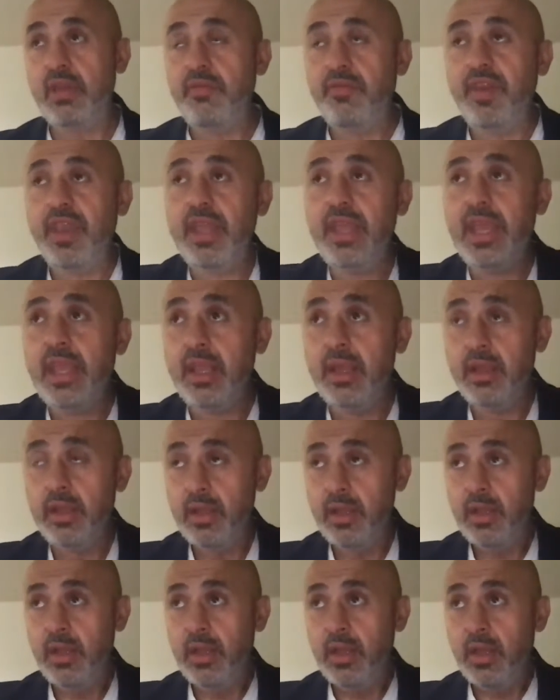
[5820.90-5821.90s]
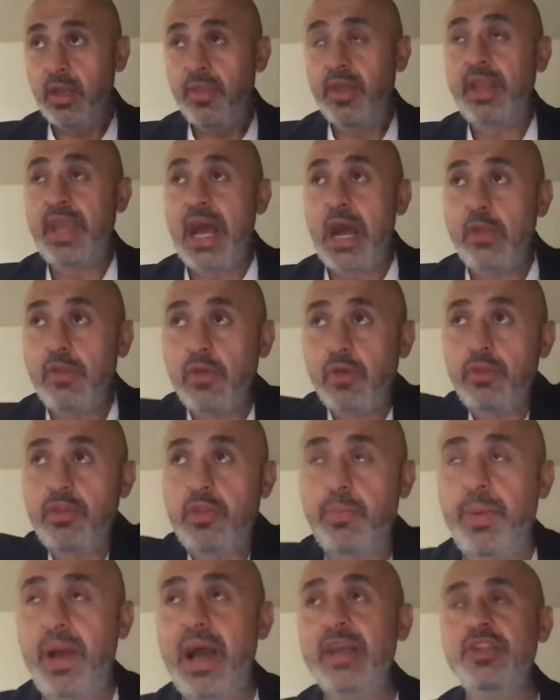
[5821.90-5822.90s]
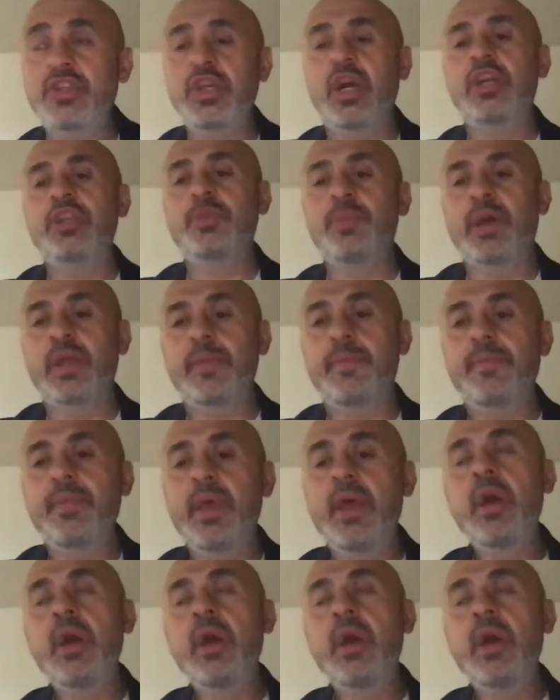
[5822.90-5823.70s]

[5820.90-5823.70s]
convening the council to pass judgment.